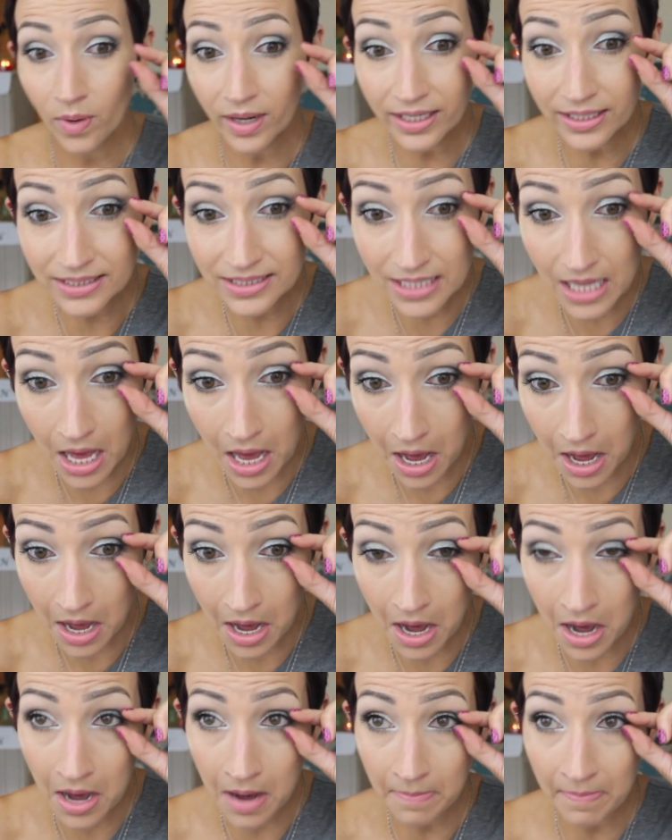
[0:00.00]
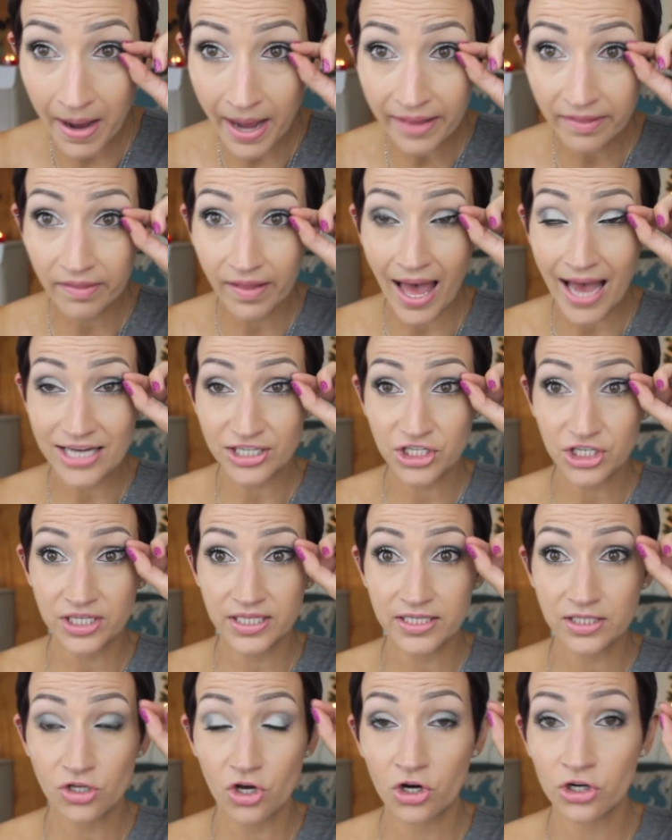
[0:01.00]
What is, my
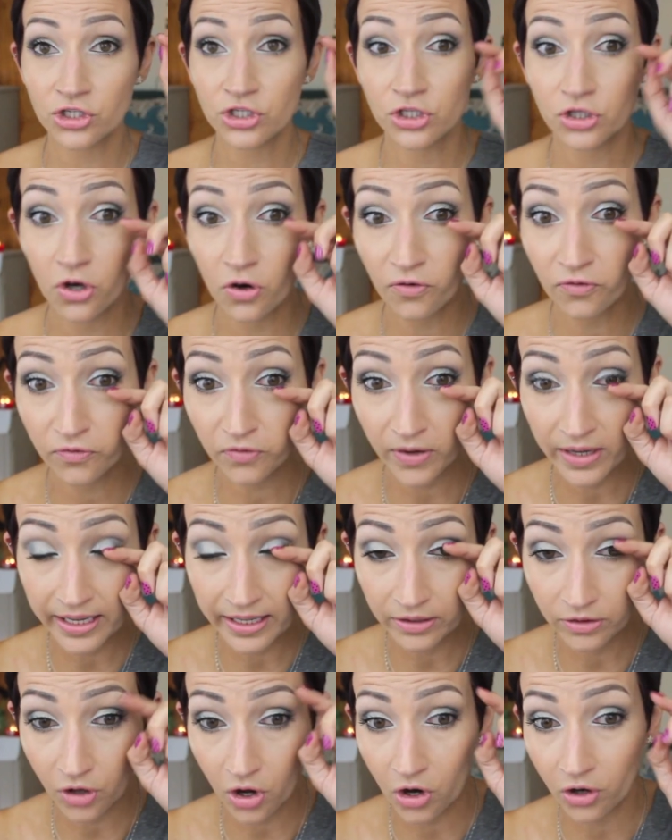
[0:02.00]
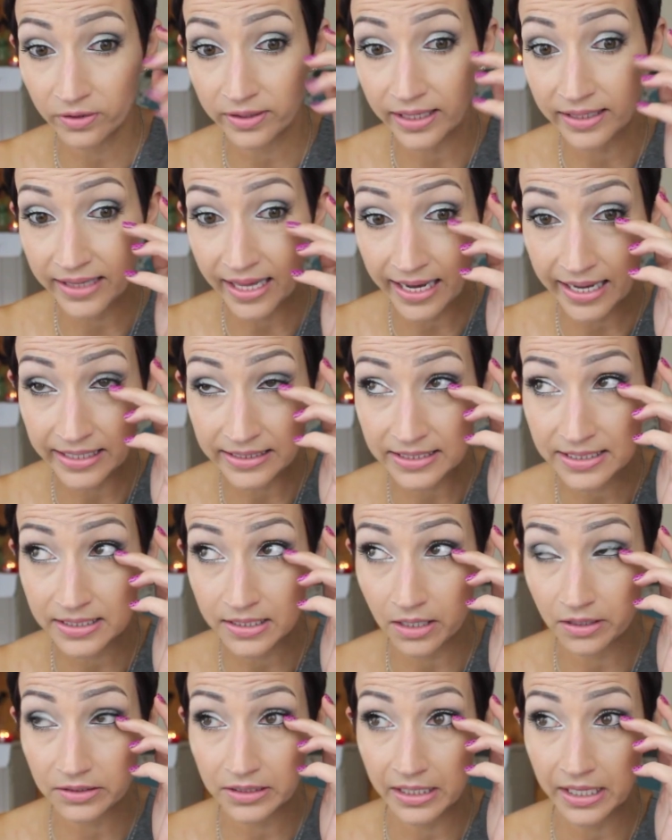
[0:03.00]
lashes are so freaking long that they get
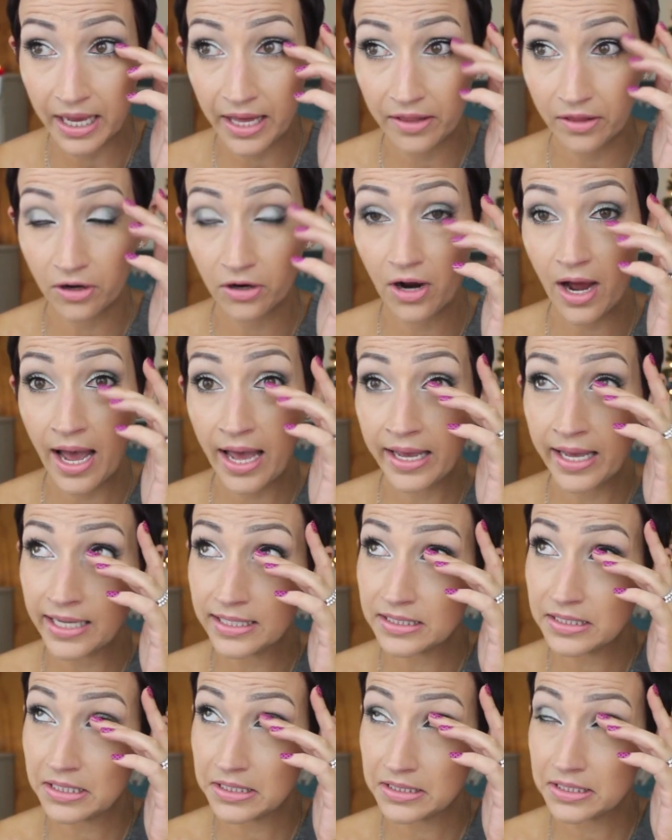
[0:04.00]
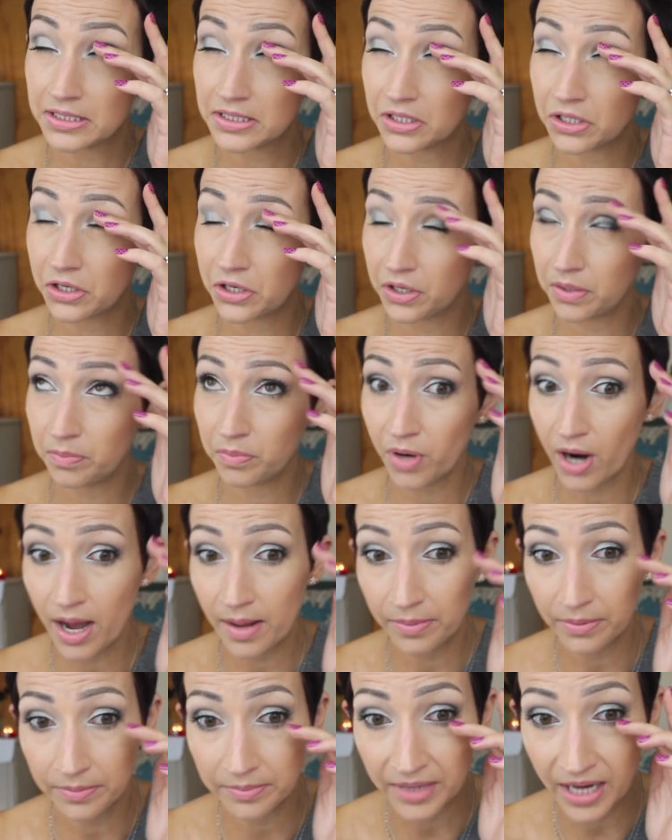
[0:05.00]
stuck together. I guess this is a good
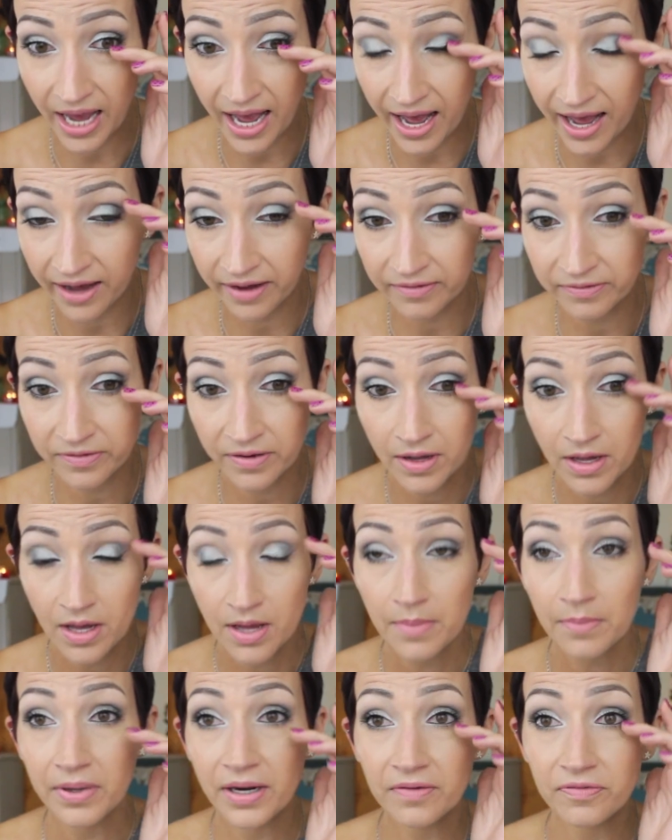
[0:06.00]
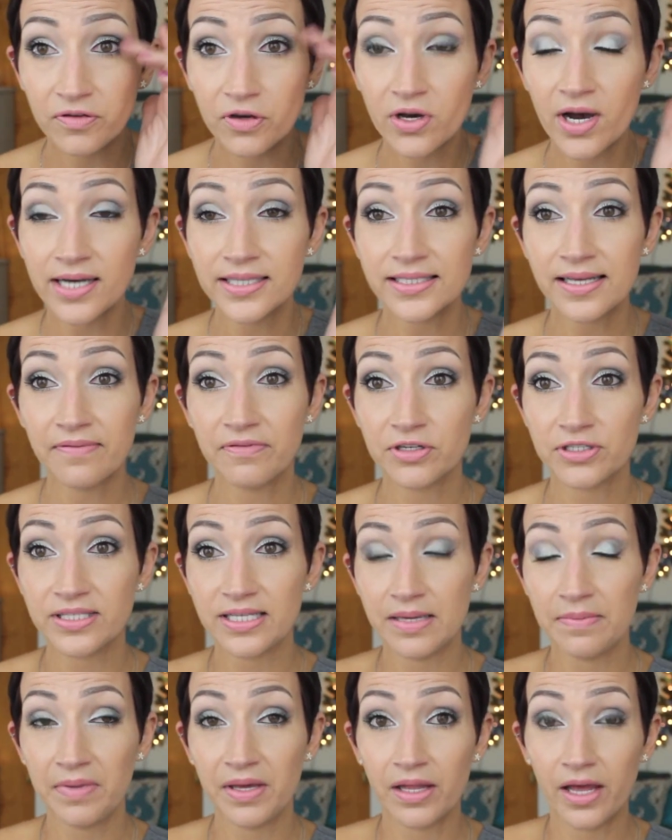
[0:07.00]
problem to have. But if you guys ever
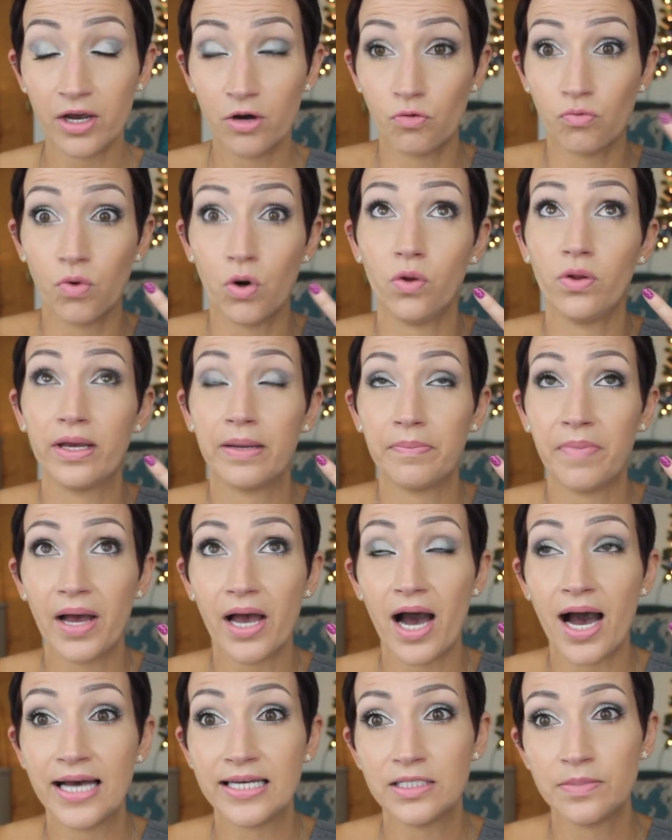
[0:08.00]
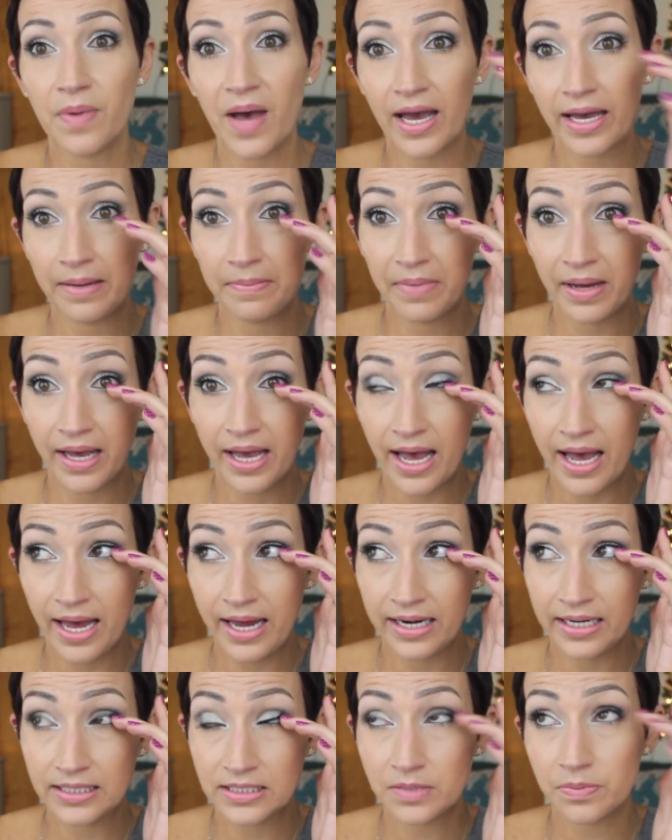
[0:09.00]
see me like rolling my eyes back in my
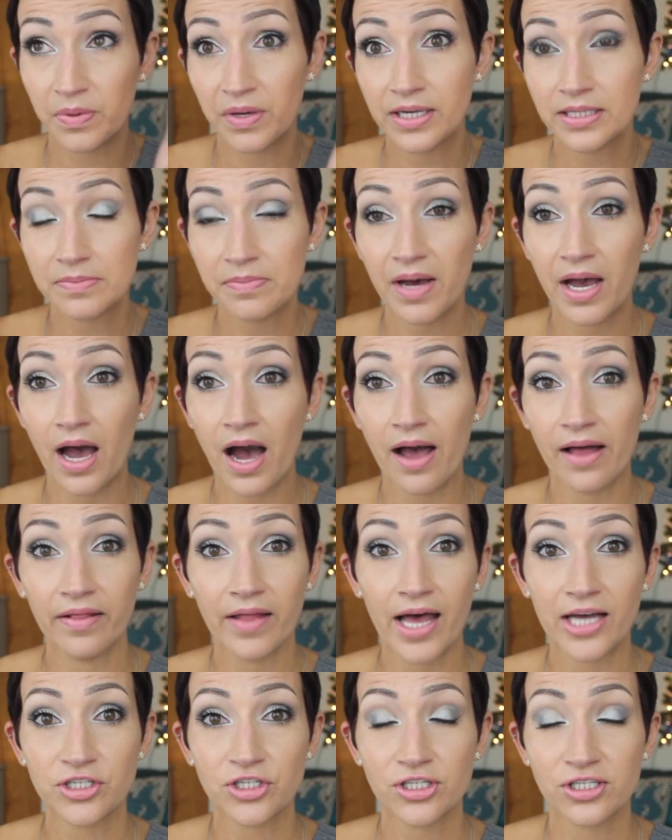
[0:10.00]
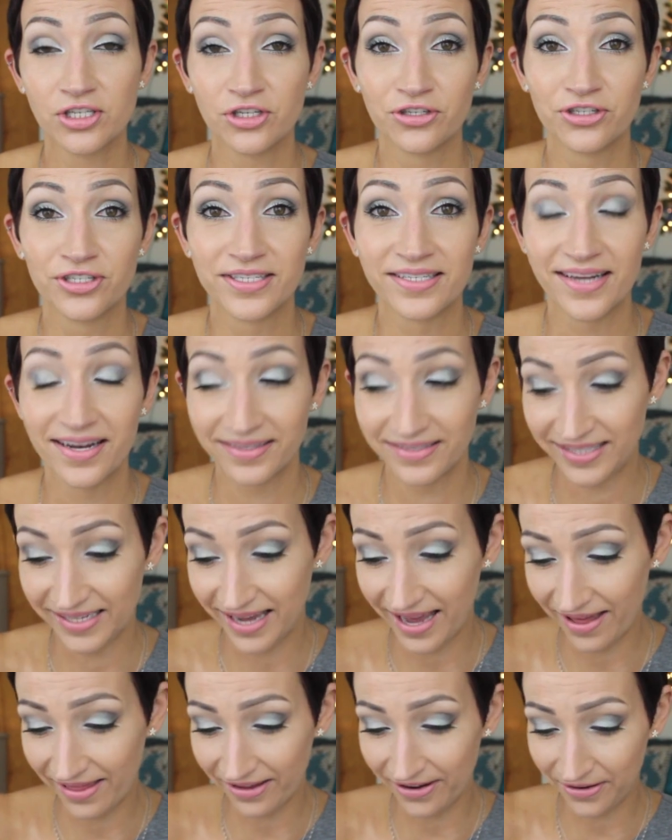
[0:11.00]
head, it's because my eyelashes are stuck
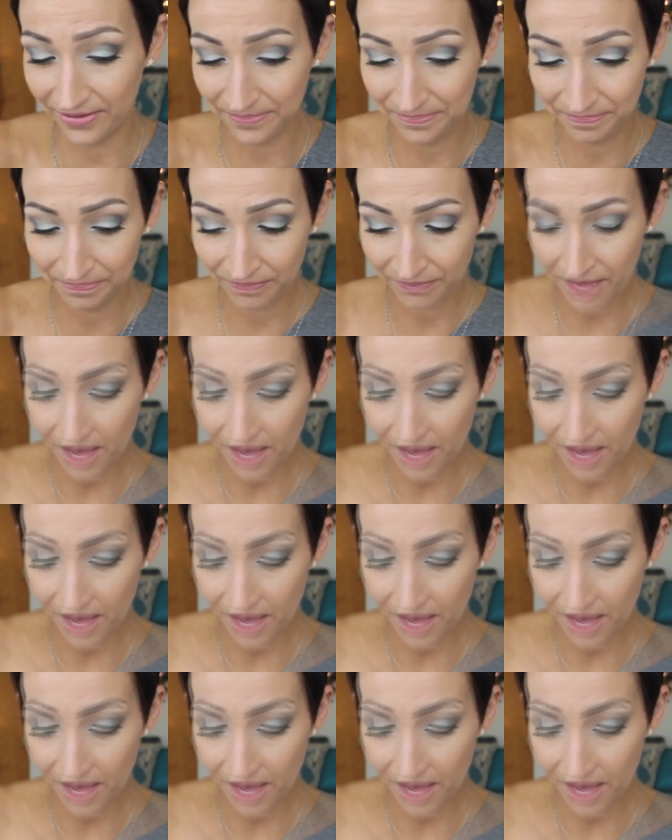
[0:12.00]
together.